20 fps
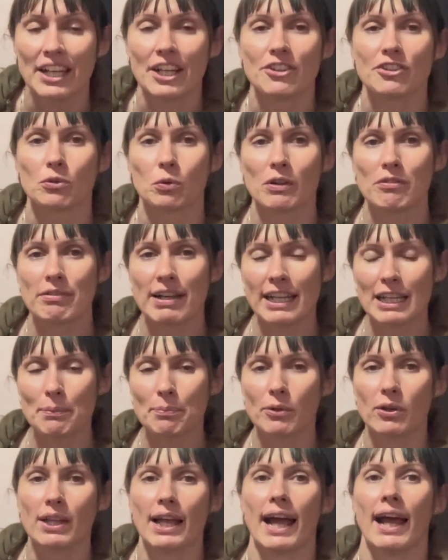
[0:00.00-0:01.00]
So we really
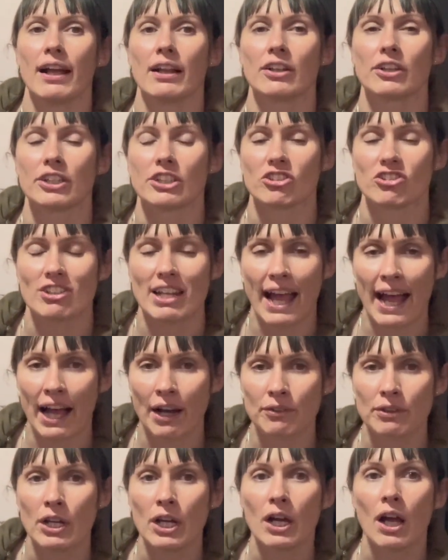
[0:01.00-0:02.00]
brought the hand luggage
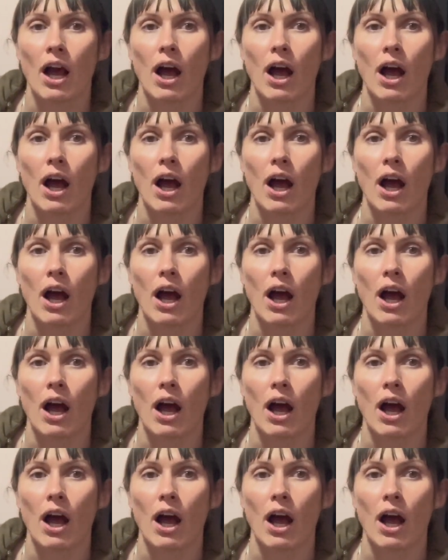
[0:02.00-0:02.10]
down.